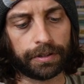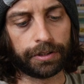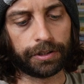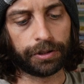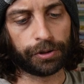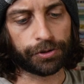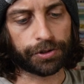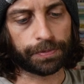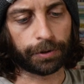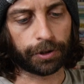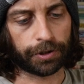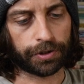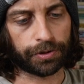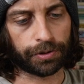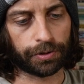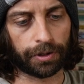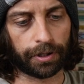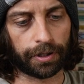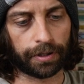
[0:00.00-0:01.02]
used
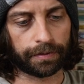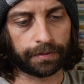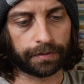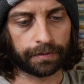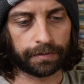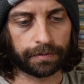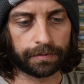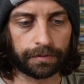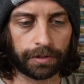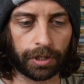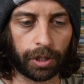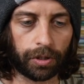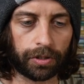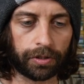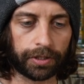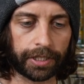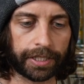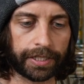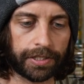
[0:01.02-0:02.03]
bookstore
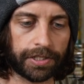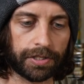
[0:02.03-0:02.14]
locally,